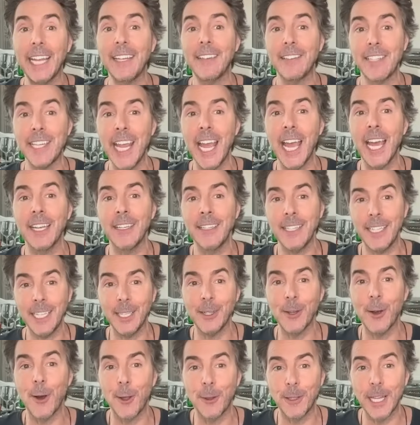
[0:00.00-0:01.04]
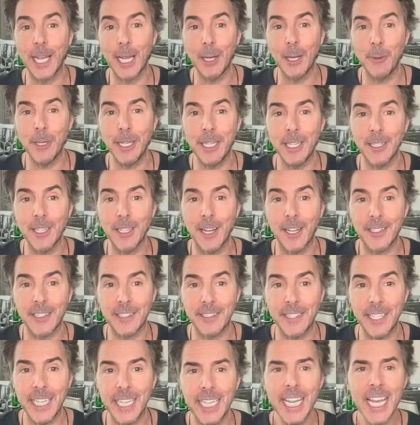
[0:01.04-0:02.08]
Etienne in All the Light We Cannot
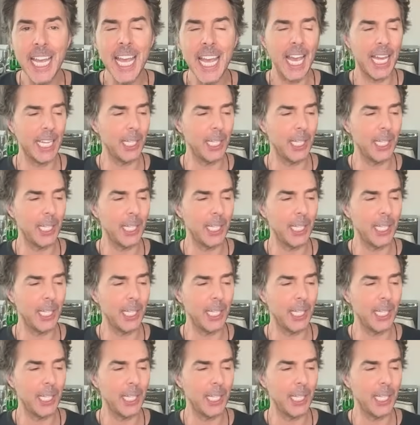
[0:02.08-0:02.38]
See.